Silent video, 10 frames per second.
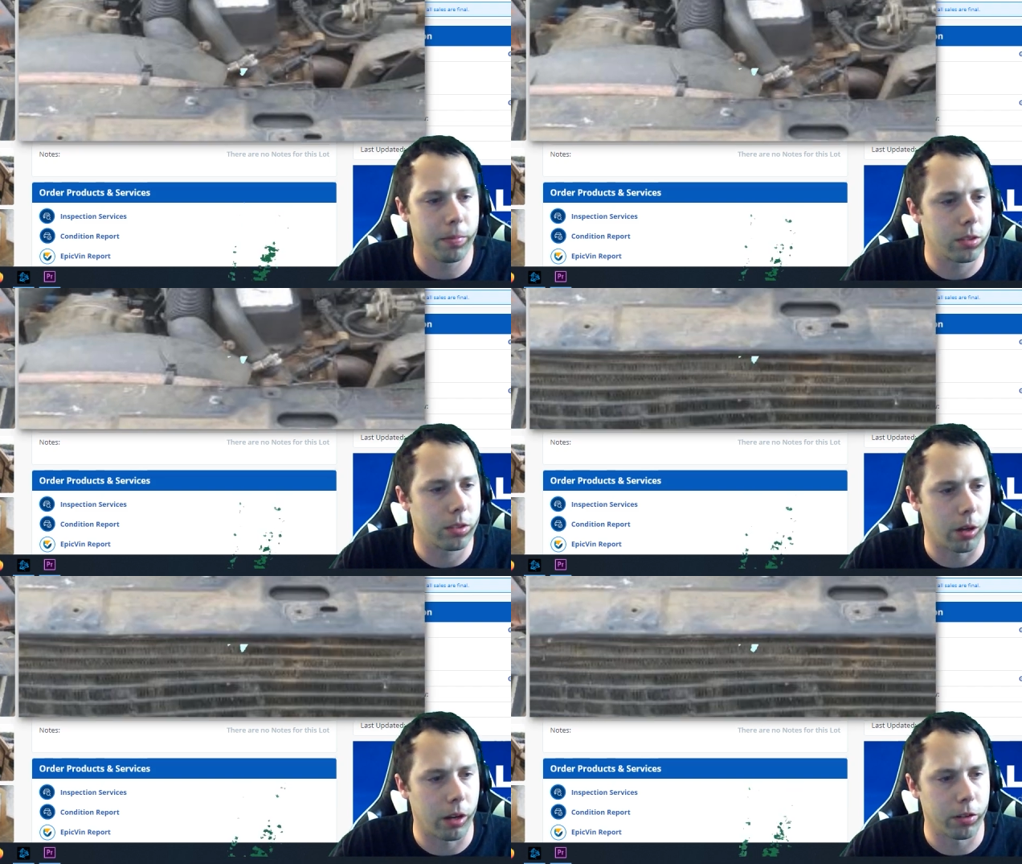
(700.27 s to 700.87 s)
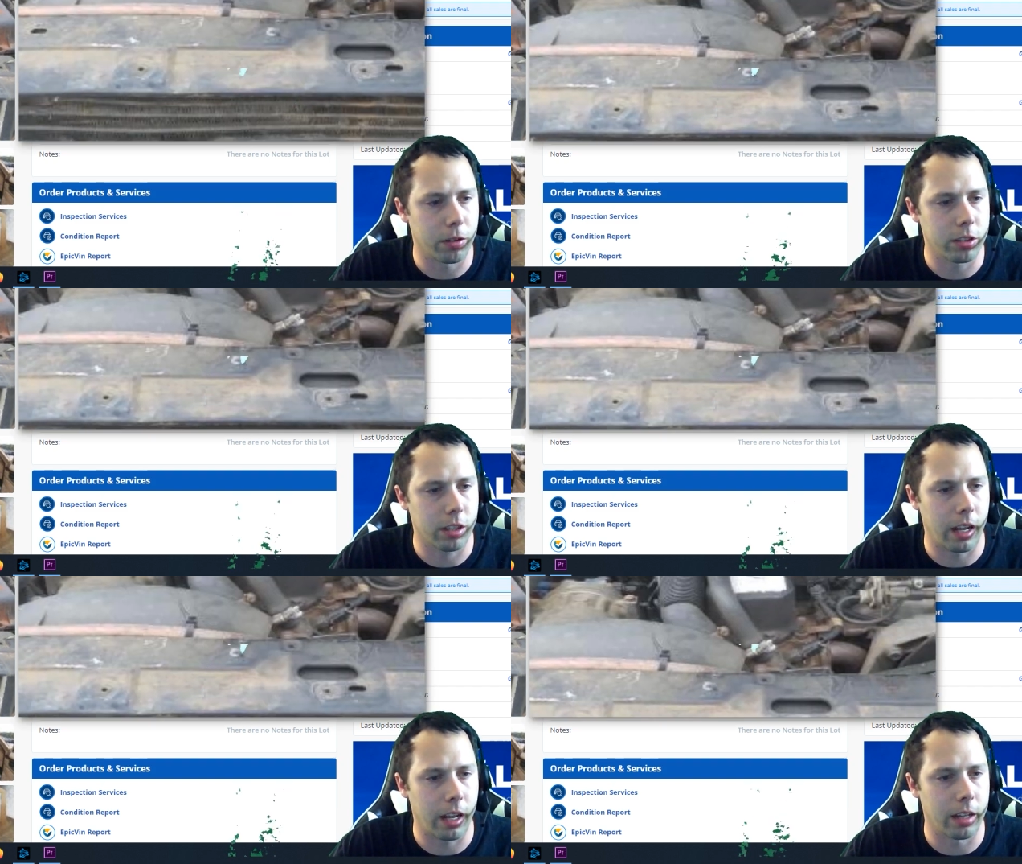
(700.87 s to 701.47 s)
So at first
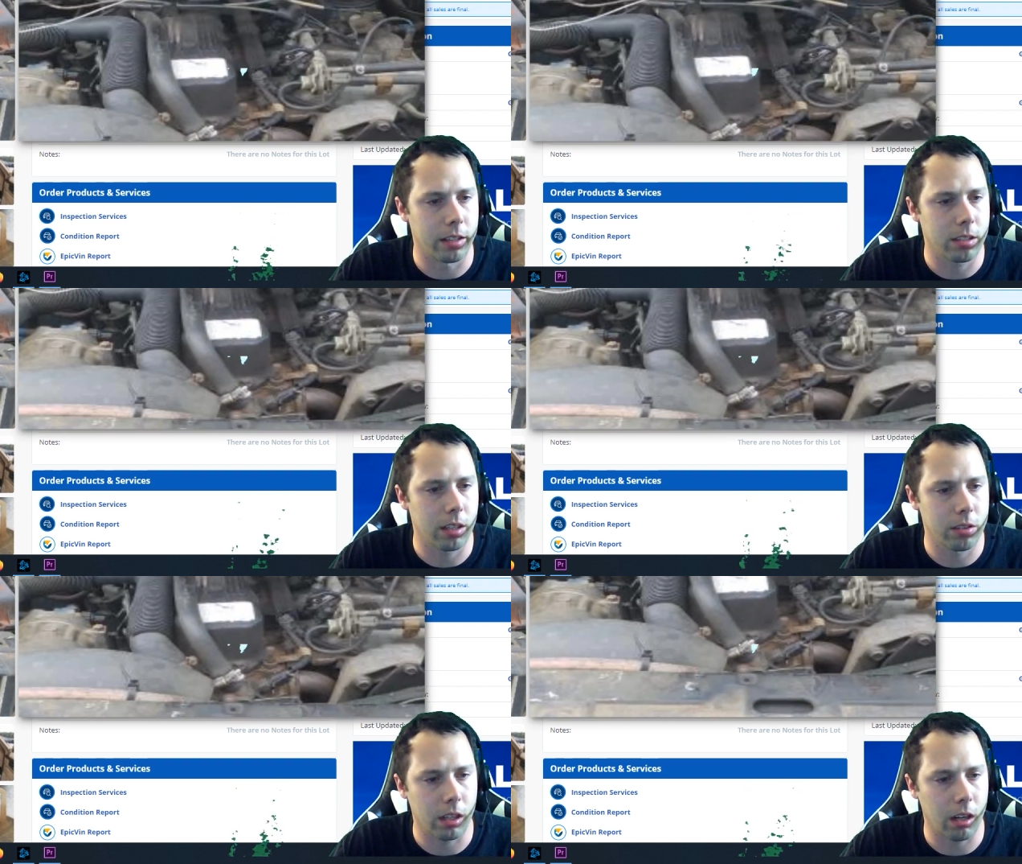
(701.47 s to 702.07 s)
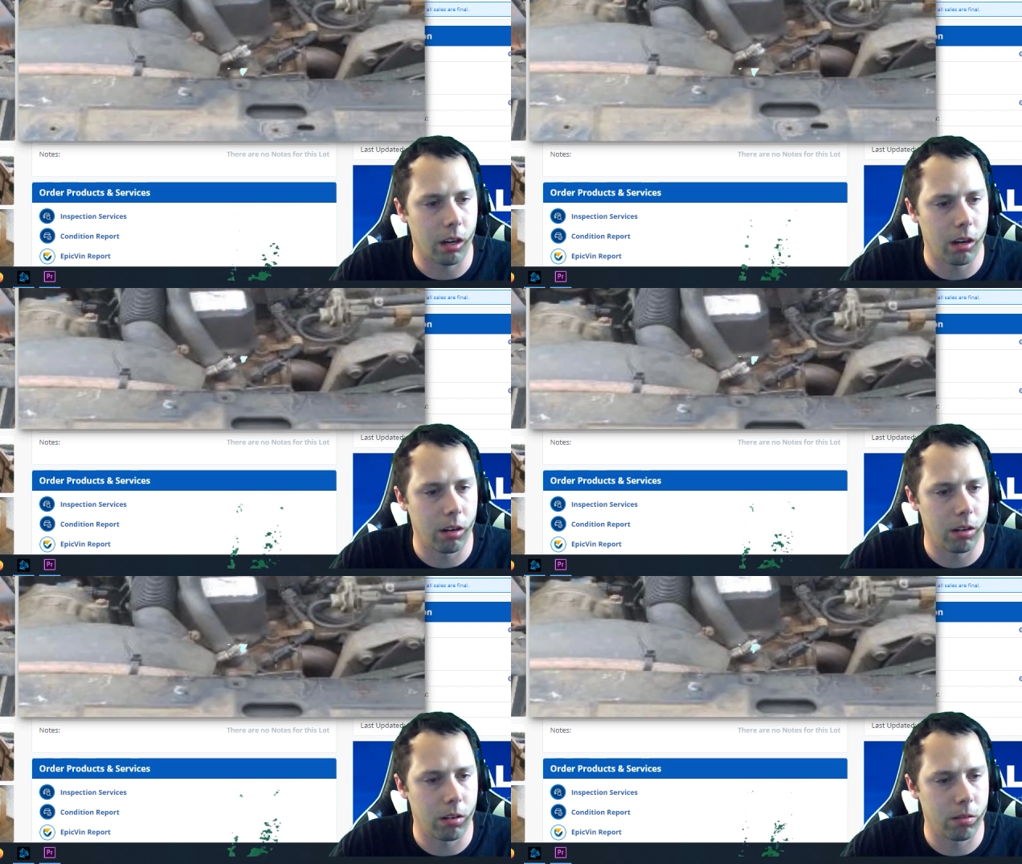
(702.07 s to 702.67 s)
glance, I was like,
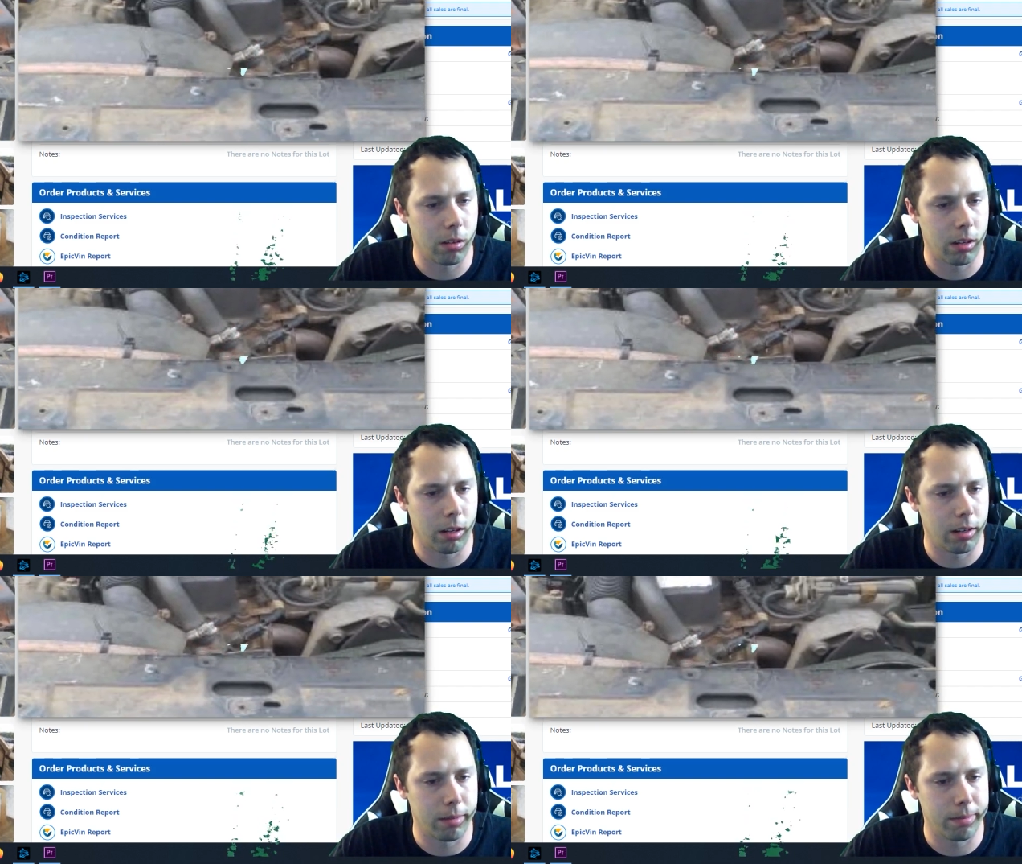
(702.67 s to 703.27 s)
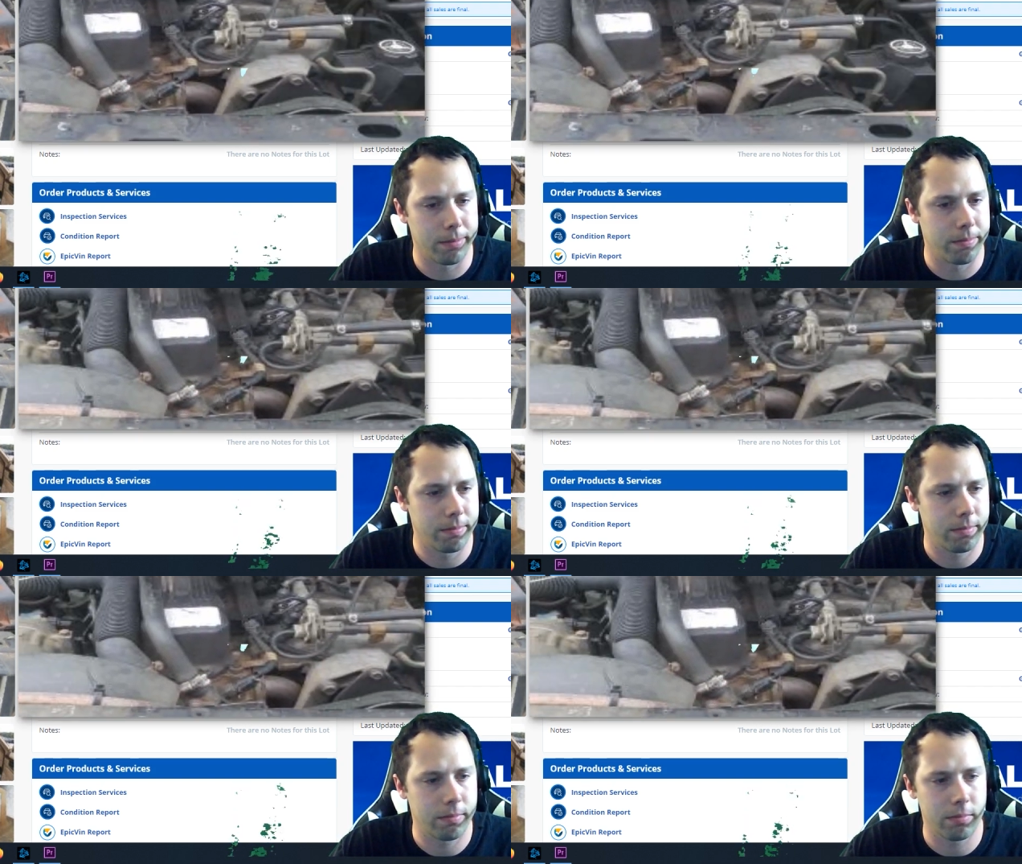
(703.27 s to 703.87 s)
oh,
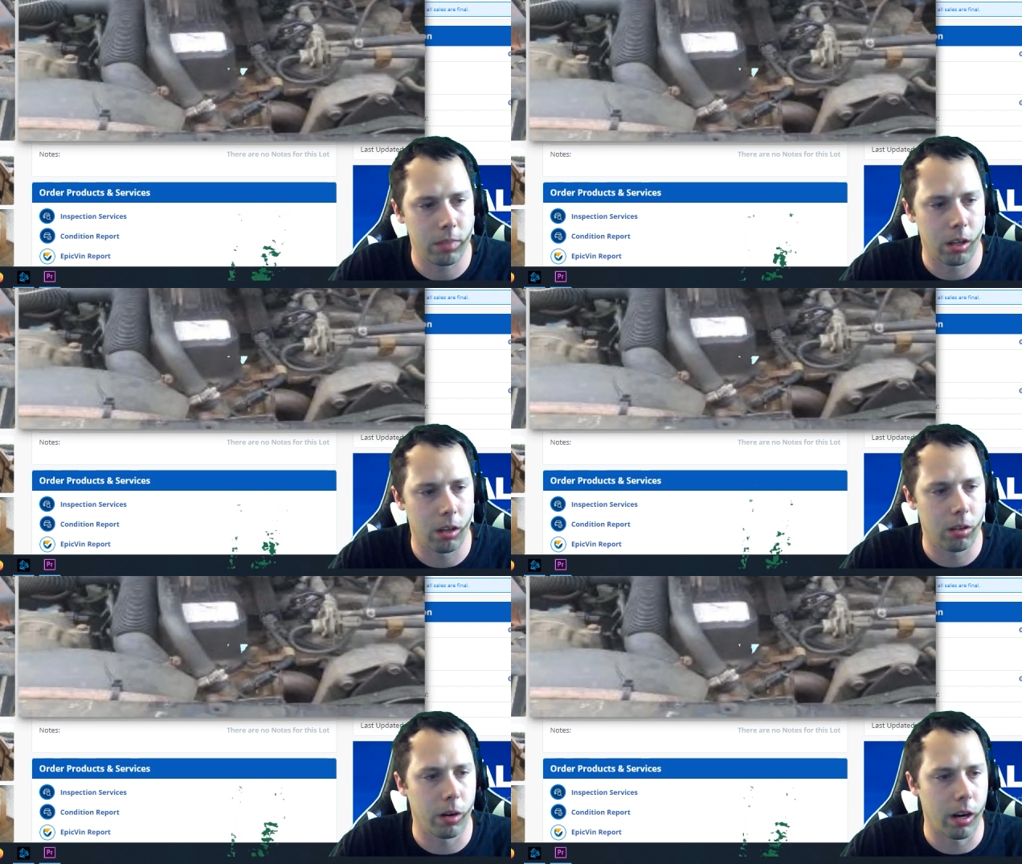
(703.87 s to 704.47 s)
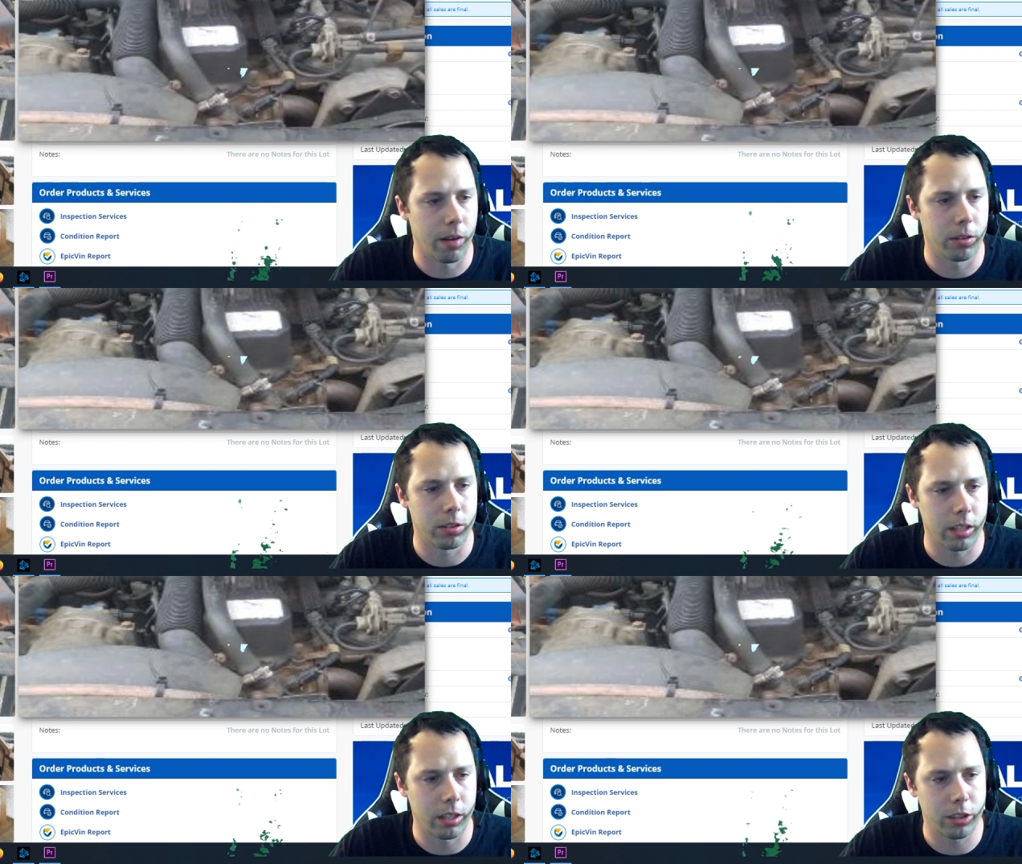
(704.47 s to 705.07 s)
whatever. It's
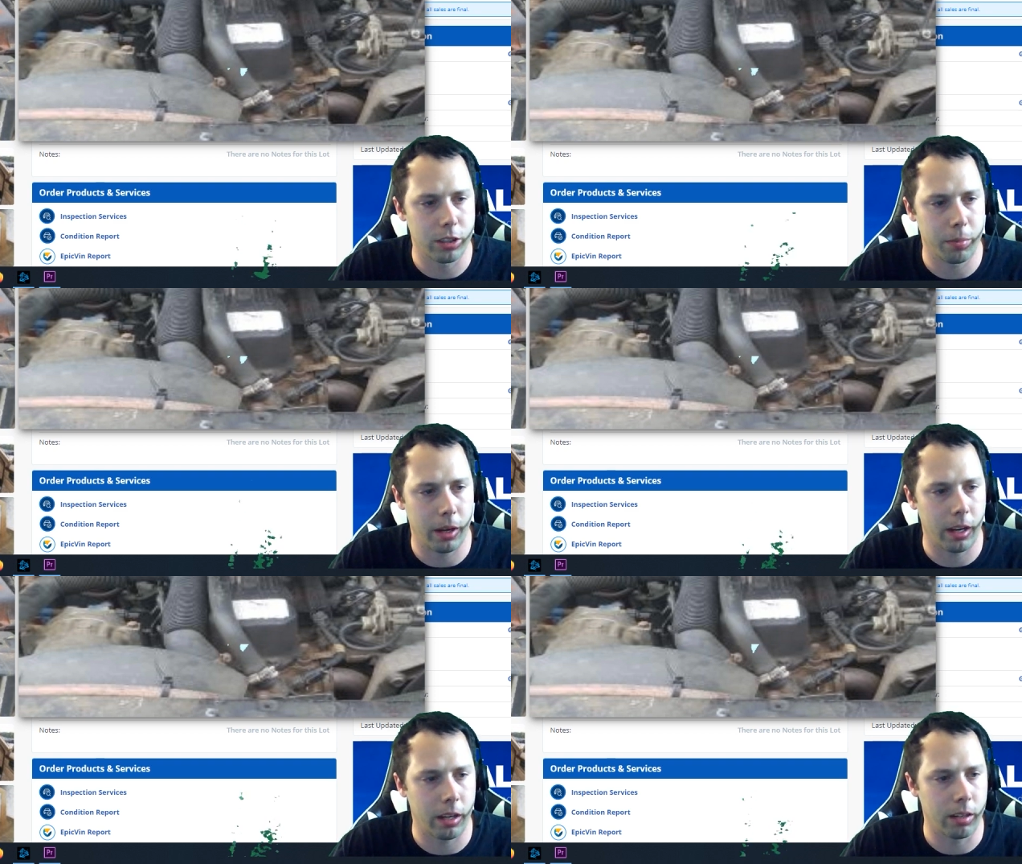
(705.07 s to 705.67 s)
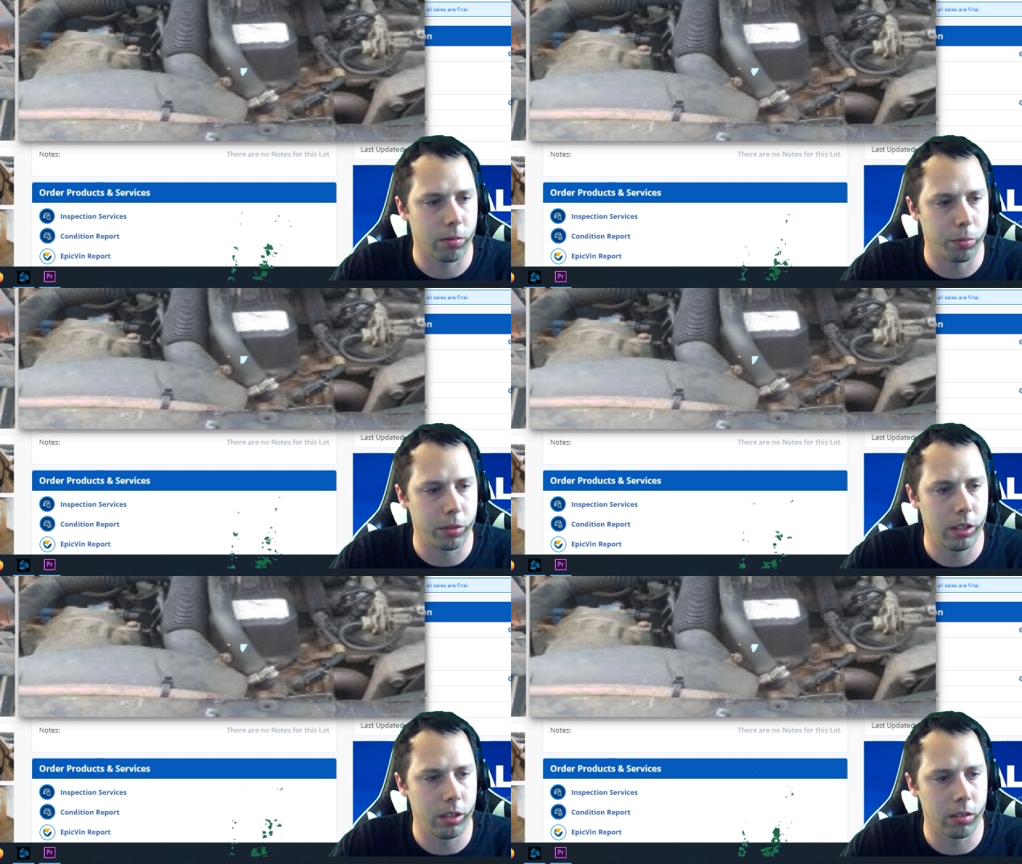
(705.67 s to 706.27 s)
an engine bay.
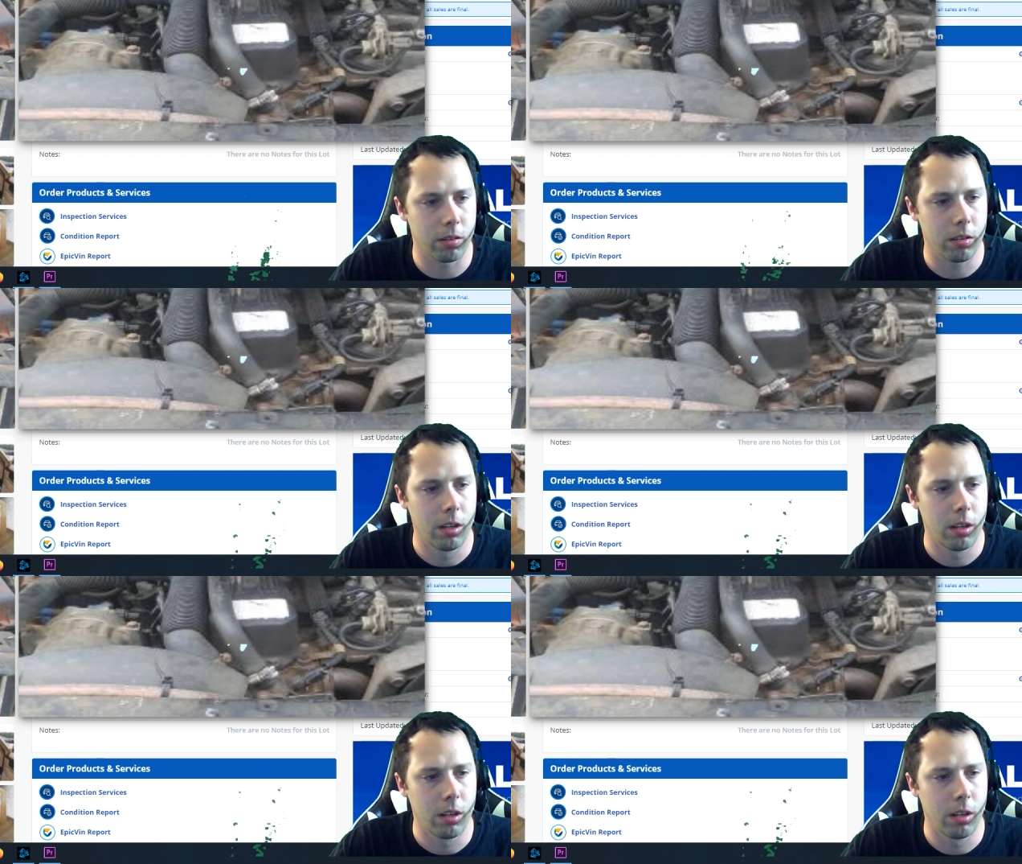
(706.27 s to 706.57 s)
Whoop-de-doo.